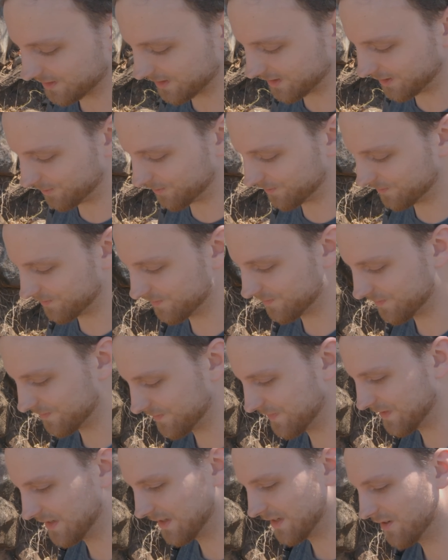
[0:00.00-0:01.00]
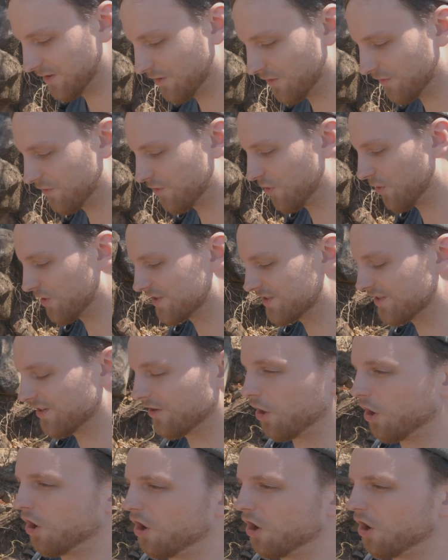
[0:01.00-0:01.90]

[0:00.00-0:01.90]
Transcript: Of course, there are